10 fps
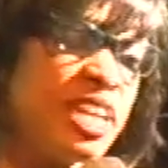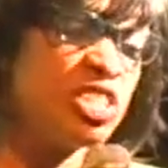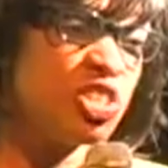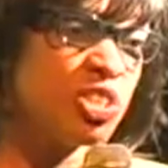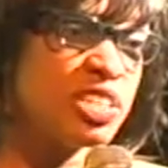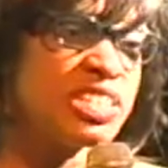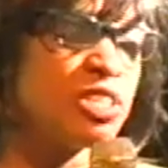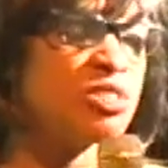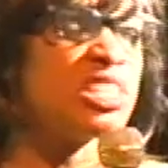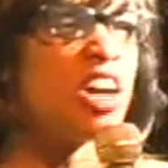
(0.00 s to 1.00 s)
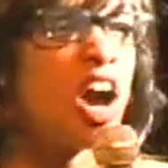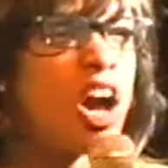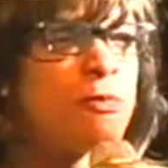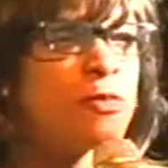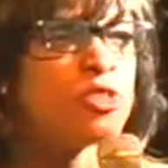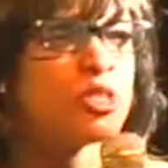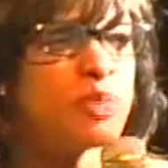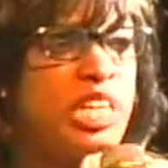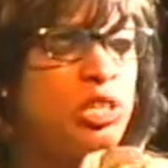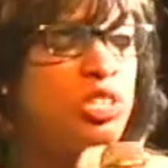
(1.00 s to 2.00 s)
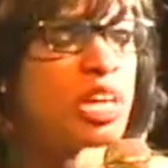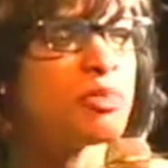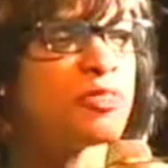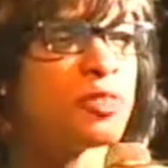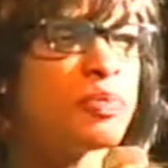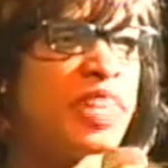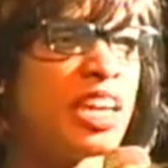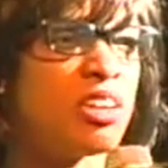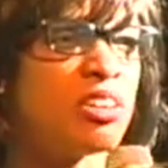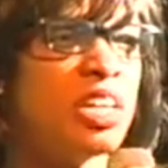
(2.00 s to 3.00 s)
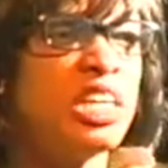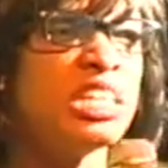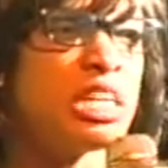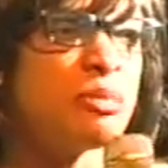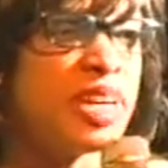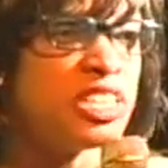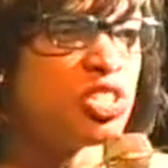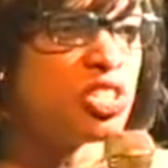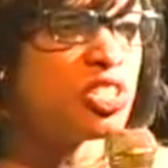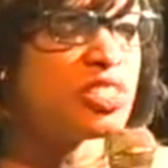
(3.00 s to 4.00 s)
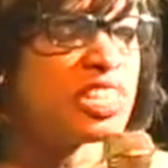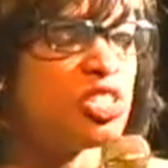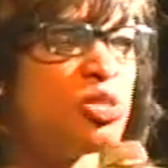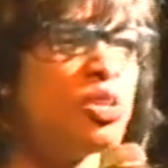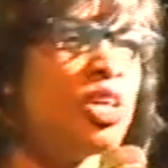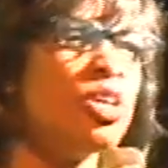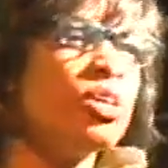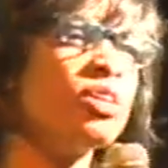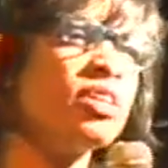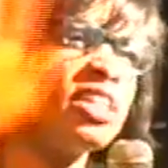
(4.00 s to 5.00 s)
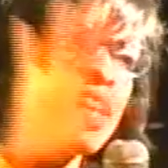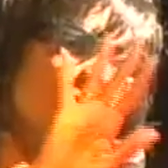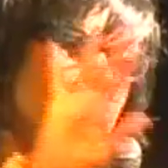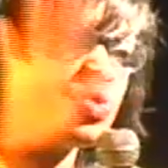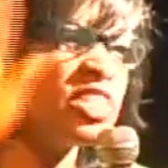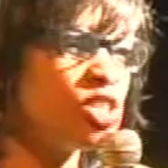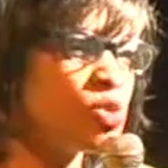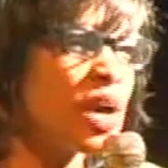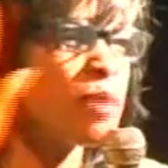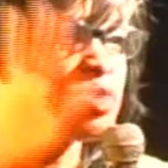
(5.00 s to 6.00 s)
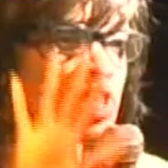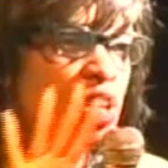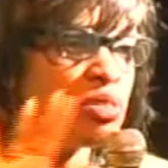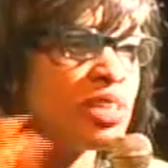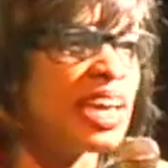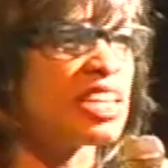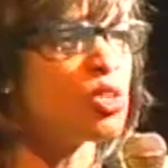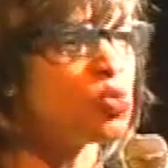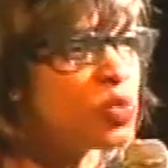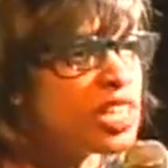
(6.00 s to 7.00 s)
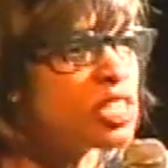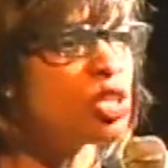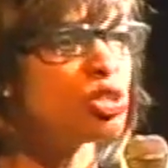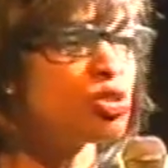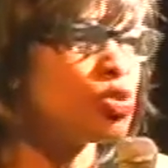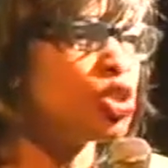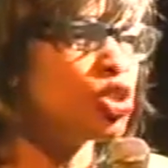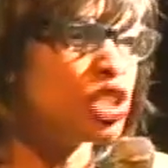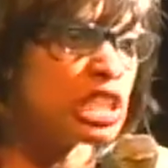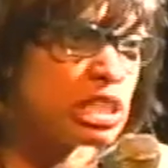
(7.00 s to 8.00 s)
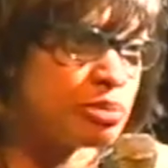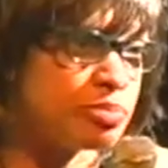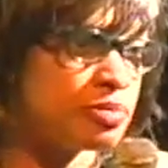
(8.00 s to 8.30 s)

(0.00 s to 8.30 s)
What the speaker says: make sure, because there's an awful smell coming from there. You got to make sure that you got your windshield wipers on and your windows rolled up.